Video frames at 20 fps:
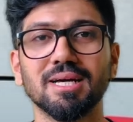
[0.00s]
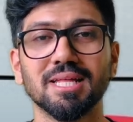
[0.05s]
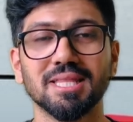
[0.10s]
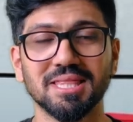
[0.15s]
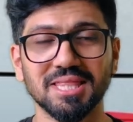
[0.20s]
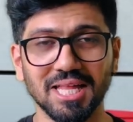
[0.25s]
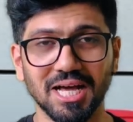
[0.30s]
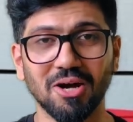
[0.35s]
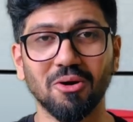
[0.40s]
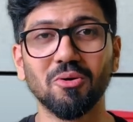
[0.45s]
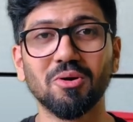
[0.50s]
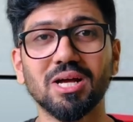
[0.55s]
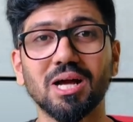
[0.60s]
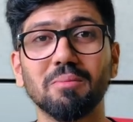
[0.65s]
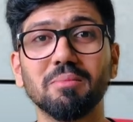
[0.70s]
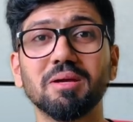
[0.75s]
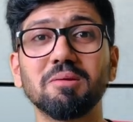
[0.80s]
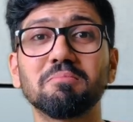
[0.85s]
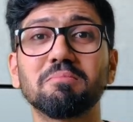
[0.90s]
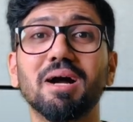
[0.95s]
Now,
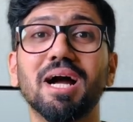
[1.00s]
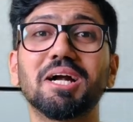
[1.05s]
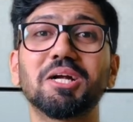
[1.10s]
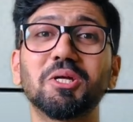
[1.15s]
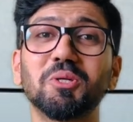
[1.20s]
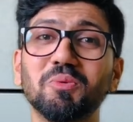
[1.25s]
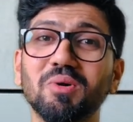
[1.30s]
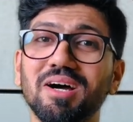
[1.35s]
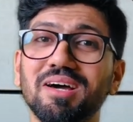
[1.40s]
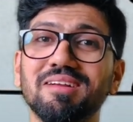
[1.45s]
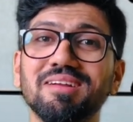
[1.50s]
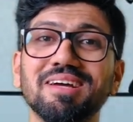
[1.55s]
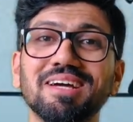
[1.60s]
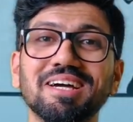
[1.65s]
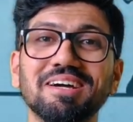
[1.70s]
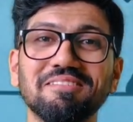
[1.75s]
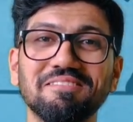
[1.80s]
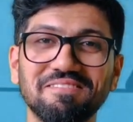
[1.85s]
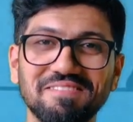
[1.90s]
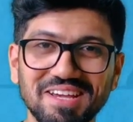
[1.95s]
coming back to our
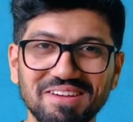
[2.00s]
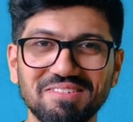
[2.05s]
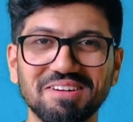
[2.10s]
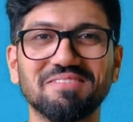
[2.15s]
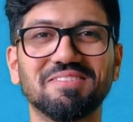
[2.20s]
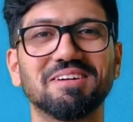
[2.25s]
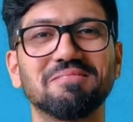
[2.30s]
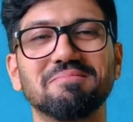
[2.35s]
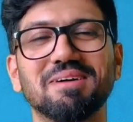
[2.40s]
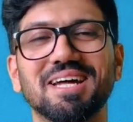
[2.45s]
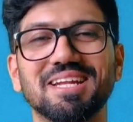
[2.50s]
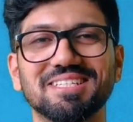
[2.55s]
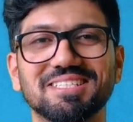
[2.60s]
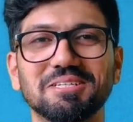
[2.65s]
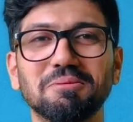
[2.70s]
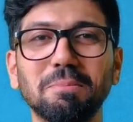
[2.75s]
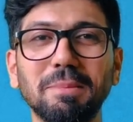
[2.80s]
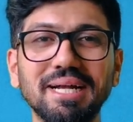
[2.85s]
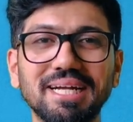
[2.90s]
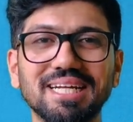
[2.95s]
favorite fund manager,
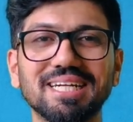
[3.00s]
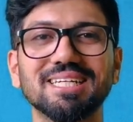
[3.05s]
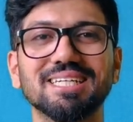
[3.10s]
Peter